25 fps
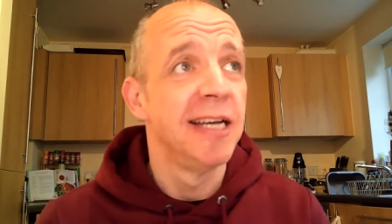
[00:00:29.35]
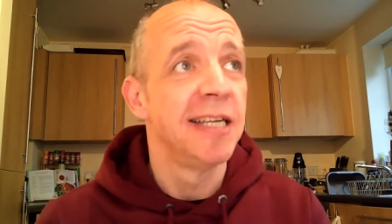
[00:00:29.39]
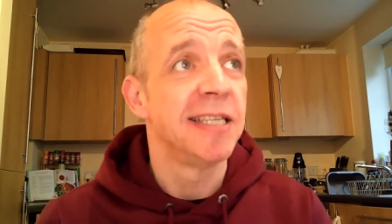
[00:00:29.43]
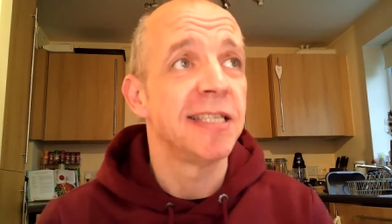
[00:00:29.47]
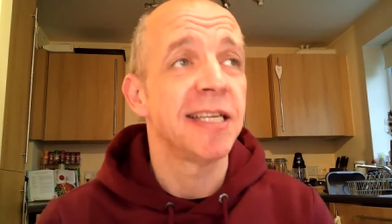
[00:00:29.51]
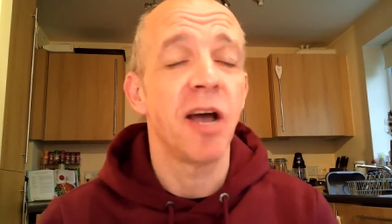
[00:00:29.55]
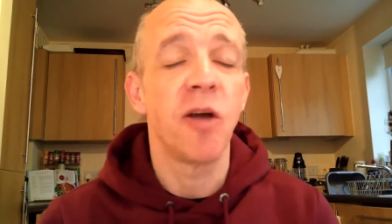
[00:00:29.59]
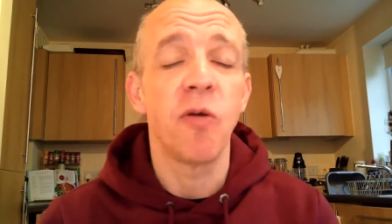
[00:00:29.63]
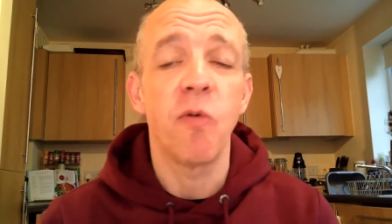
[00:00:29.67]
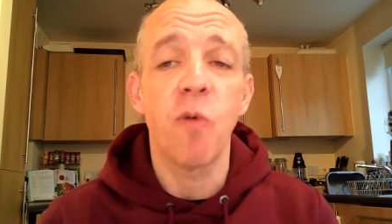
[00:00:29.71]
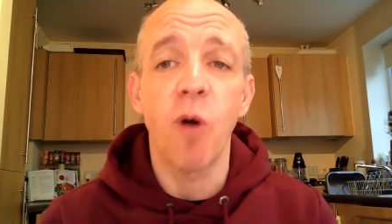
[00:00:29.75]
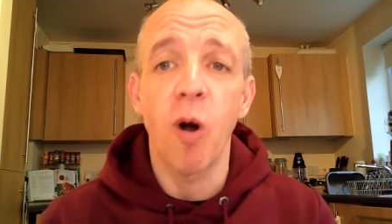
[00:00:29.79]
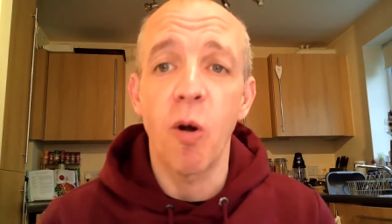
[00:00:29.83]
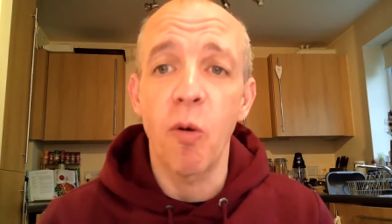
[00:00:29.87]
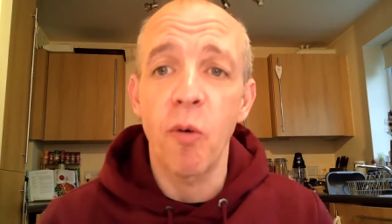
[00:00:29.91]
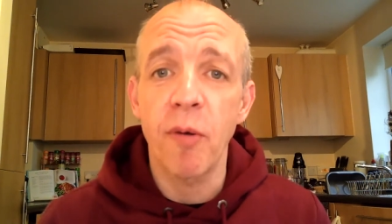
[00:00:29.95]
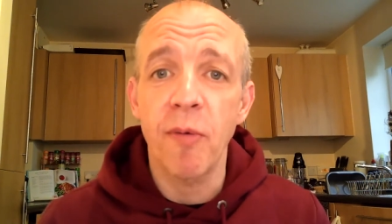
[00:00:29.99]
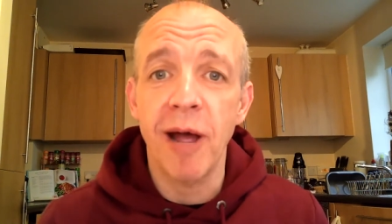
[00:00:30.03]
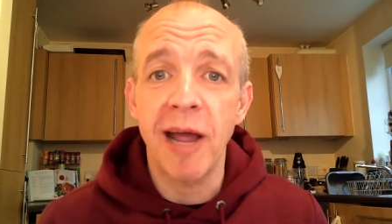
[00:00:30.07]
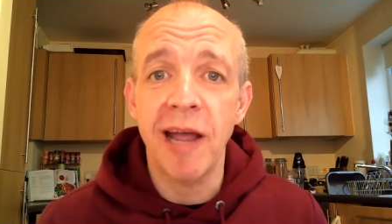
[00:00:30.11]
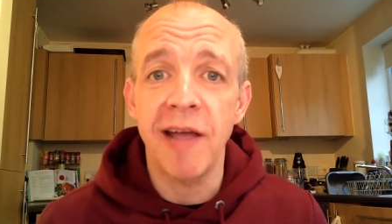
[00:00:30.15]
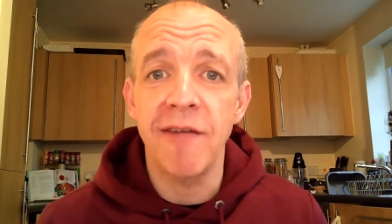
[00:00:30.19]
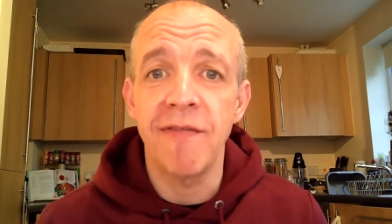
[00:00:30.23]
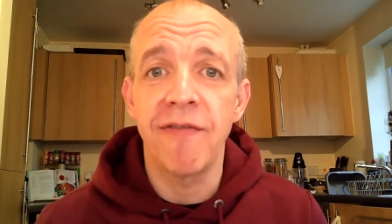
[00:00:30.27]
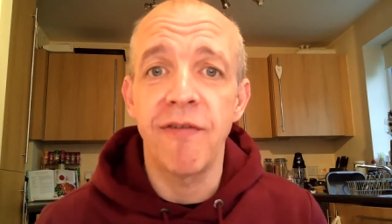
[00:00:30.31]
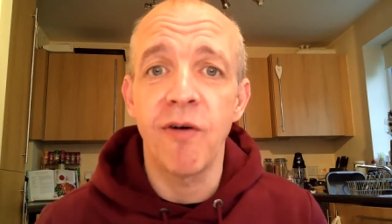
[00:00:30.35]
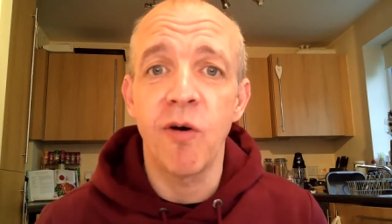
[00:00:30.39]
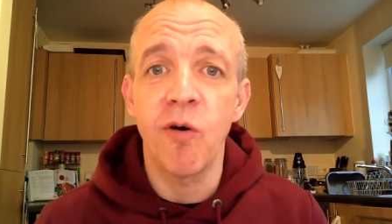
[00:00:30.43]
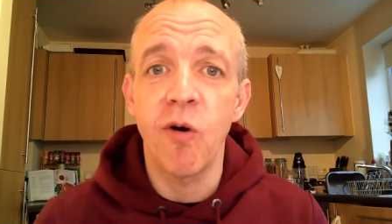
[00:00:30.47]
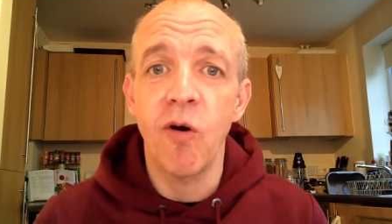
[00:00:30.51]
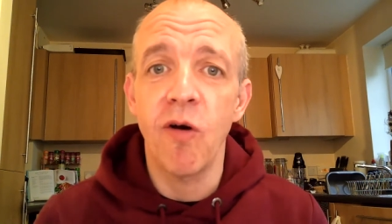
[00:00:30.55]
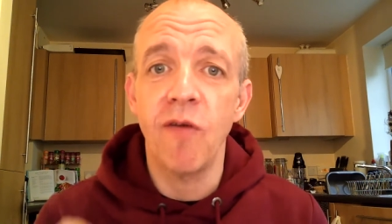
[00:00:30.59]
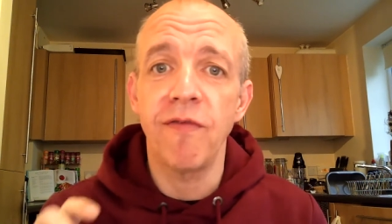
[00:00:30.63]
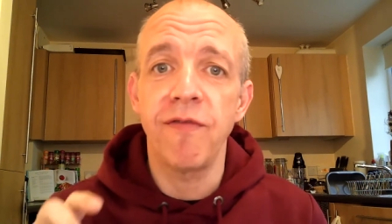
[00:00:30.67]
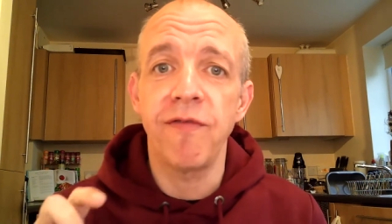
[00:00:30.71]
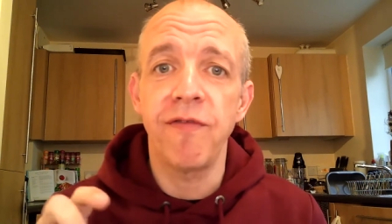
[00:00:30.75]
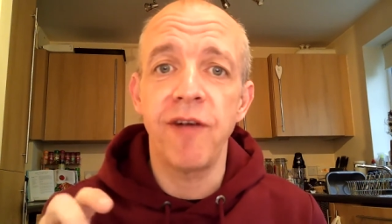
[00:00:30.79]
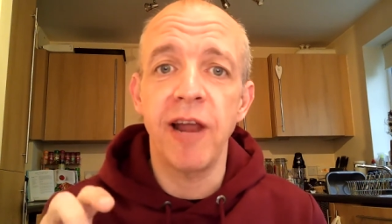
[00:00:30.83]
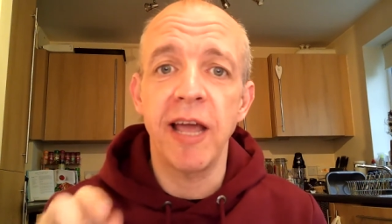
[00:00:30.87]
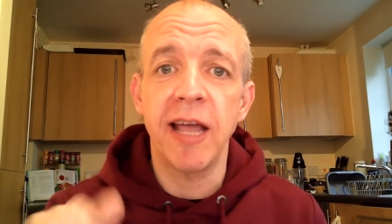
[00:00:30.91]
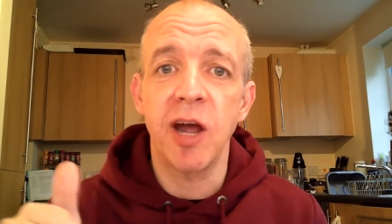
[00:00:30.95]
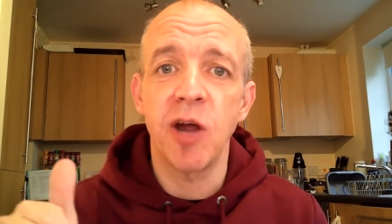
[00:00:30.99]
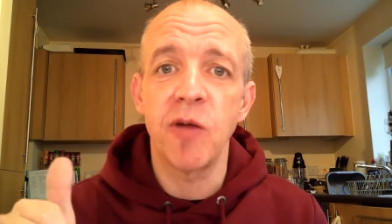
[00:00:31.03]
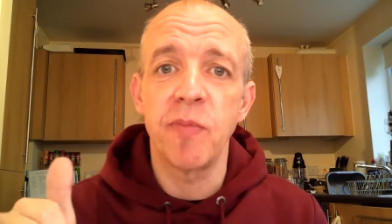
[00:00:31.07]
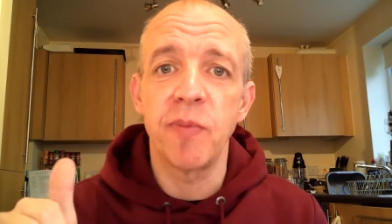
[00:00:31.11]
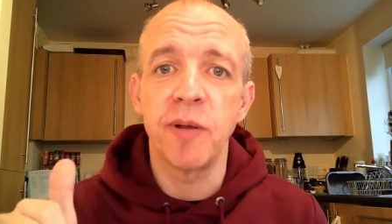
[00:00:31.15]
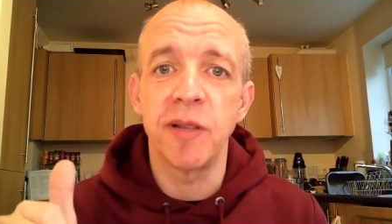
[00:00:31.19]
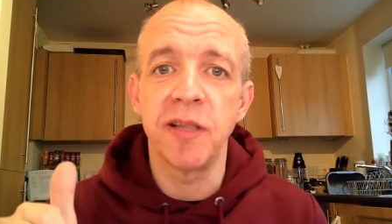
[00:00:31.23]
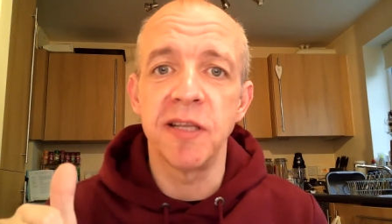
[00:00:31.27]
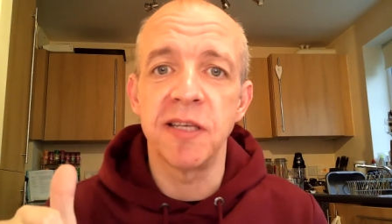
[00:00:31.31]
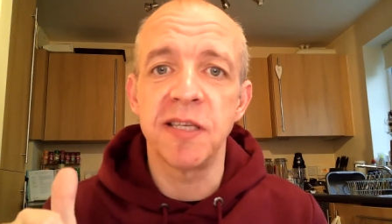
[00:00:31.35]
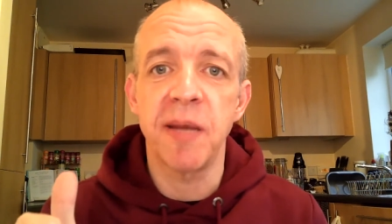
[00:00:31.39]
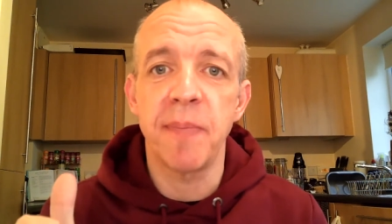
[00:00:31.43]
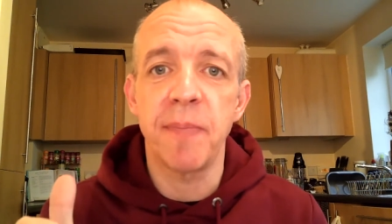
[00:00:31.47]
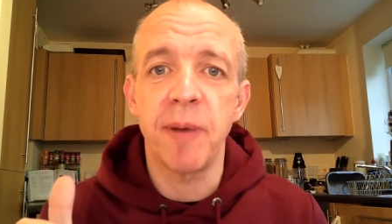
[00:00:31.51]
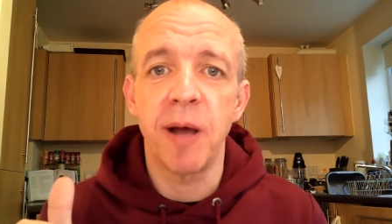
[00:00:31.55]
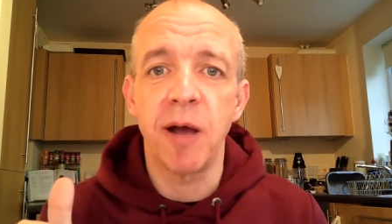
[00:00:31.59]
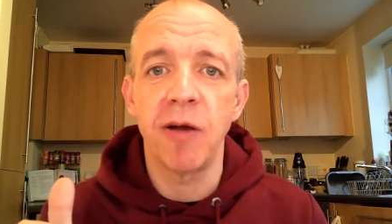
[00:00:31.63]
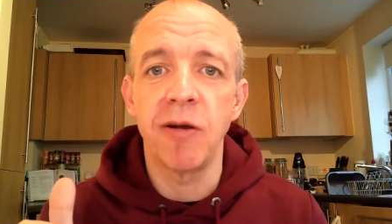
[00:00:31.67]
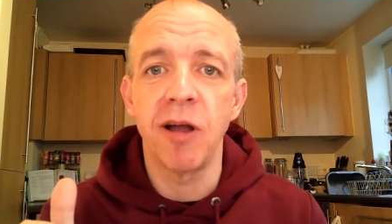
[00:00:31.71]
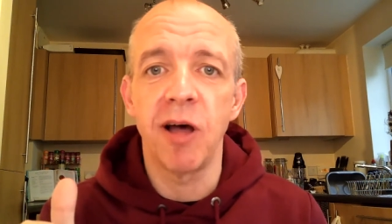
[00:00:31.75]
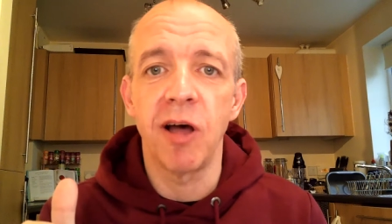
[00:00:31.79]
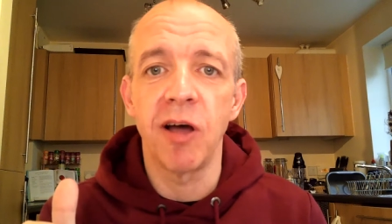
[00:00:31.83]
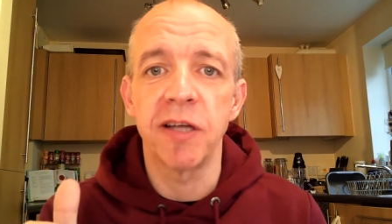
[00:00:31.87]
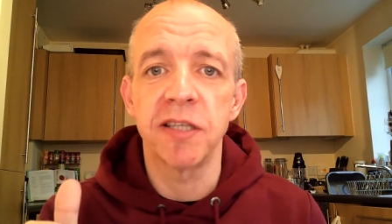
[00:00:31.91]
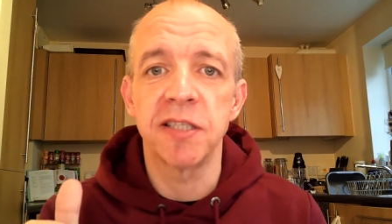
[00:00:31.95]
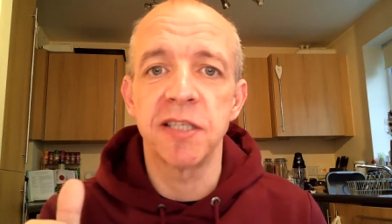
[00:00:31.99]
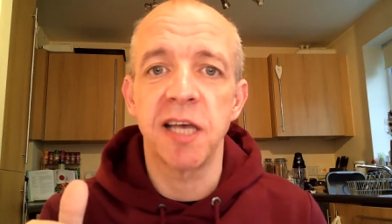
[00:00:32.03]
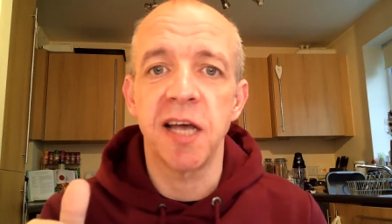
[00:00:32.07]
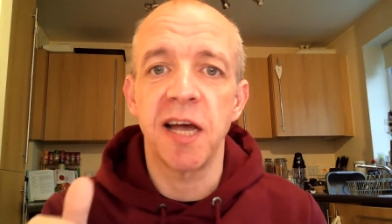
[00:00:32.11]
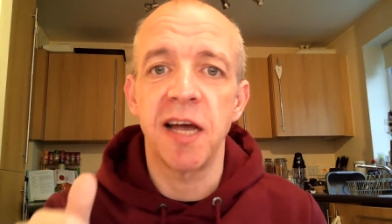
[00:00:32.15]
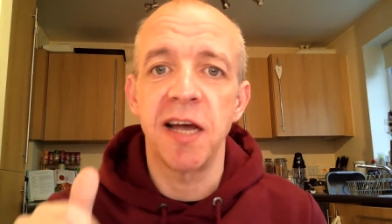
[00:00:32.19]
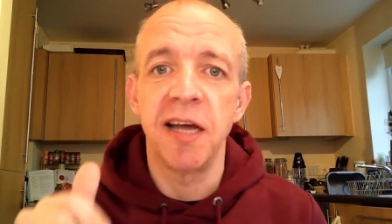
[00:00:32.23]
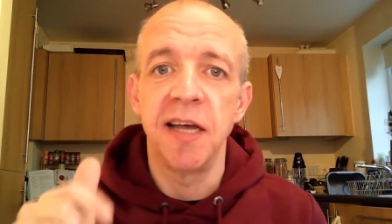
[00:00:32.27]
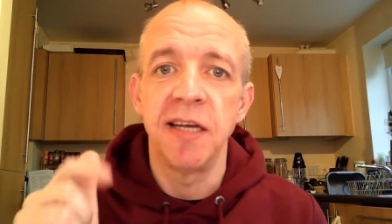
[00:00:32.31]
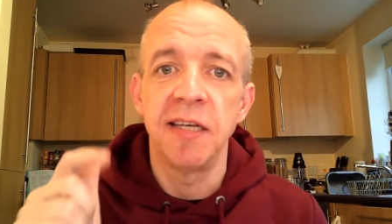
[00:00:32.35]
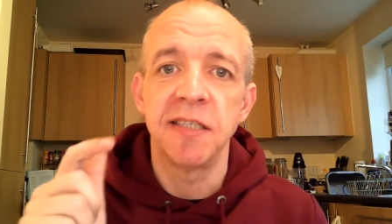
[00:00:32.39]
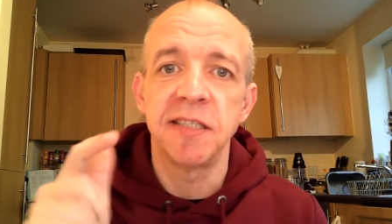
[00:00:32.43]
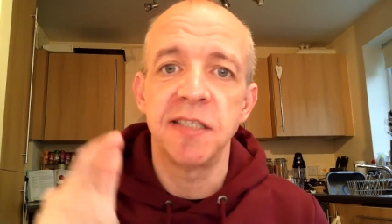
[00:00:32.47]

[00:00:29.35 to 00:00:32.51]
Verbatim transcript: So what are we waiting for? Flick open the Zippo lighter,